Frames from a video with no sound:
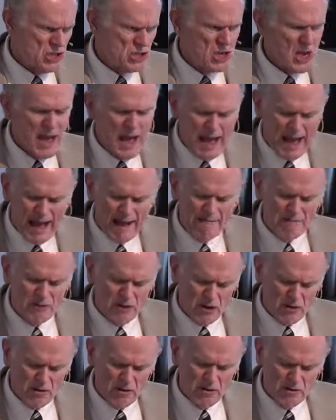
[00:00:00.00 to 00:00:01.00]
to have
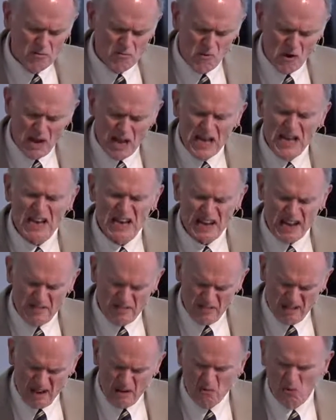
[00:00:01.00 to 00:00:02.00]
their own way,
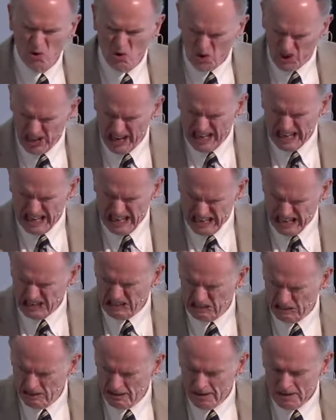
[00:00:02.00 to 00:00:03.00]
and they will get
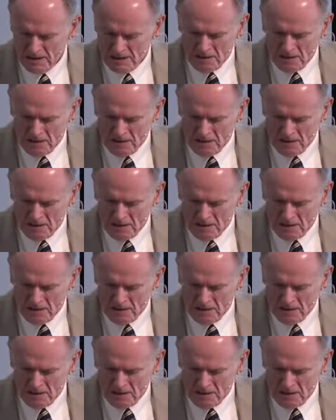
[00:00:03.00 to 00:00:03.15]
it.